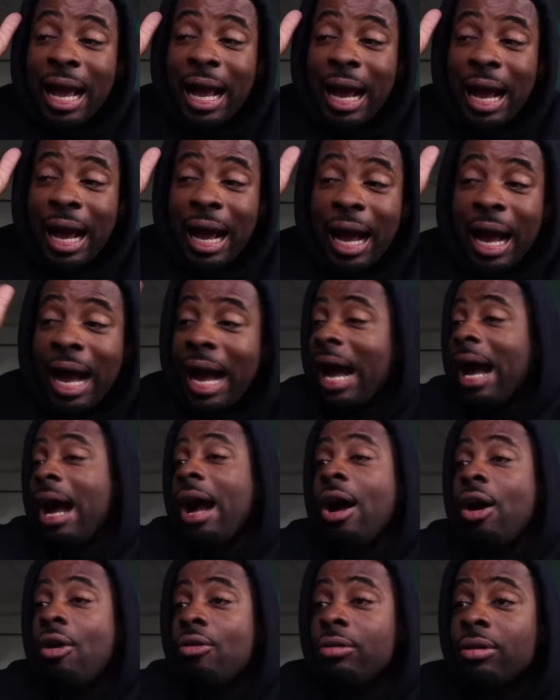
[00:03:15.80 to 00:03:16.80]

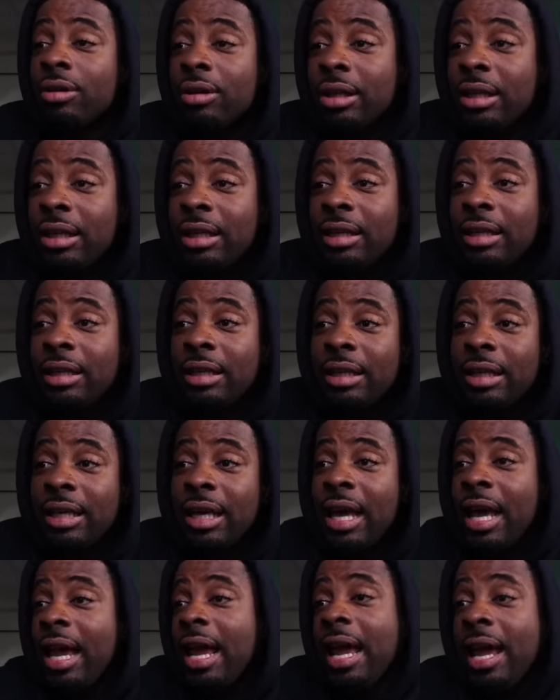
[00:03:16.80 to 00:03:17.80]
How
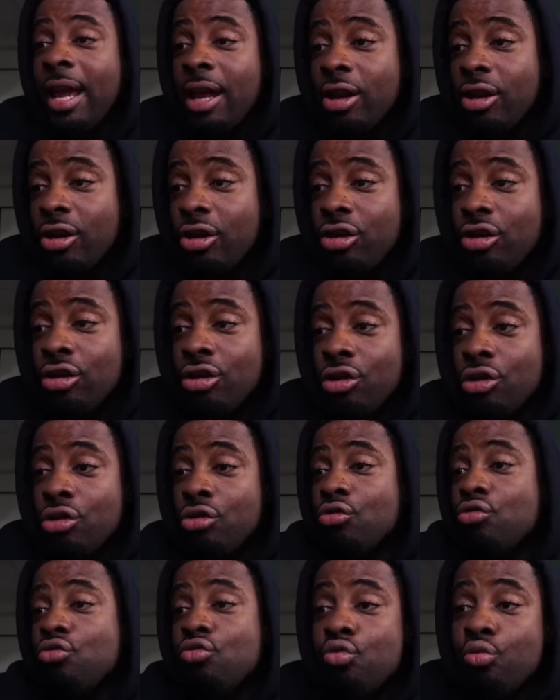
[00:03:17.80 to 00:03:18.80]
can
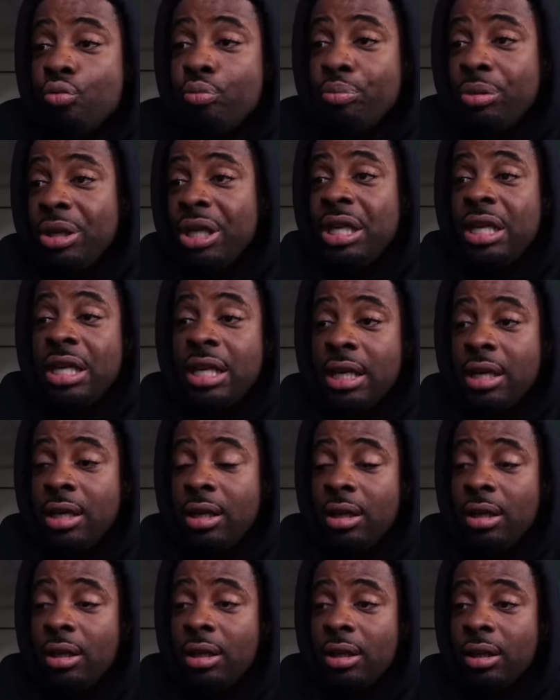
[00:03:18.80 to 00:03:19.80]
you
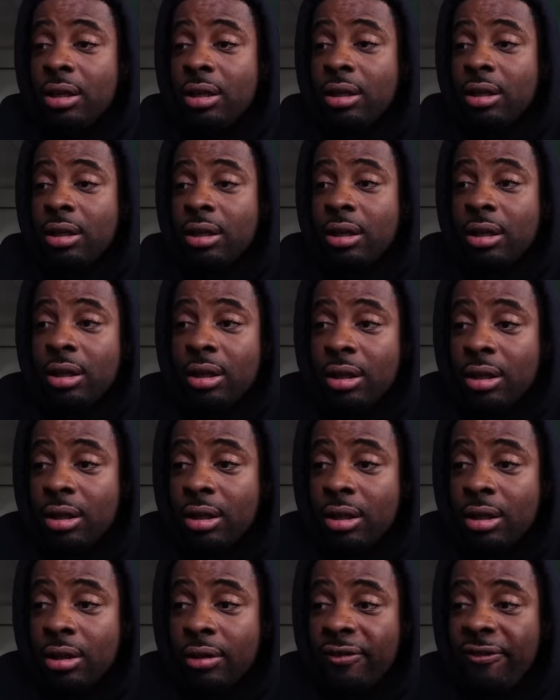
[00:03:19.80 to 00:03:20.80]
be
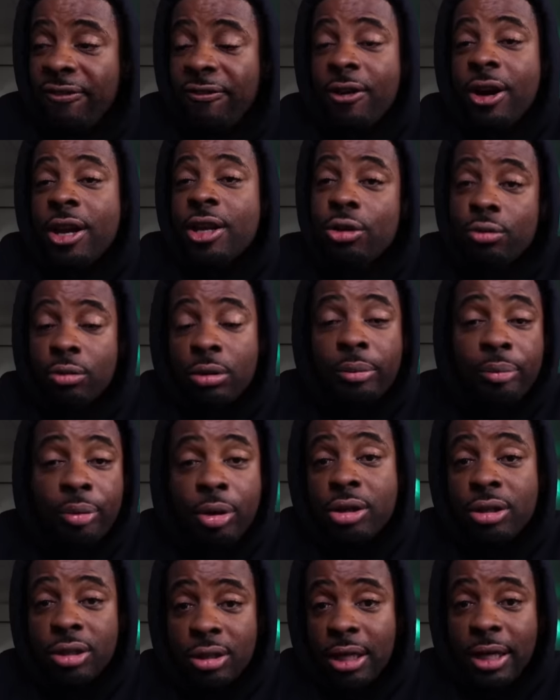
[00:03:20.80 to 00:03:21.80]
friends with a
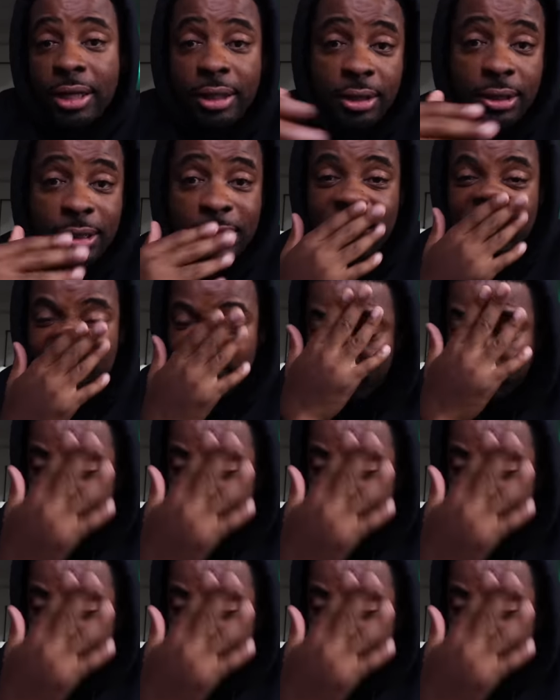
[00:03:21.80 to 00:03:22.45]
person like this?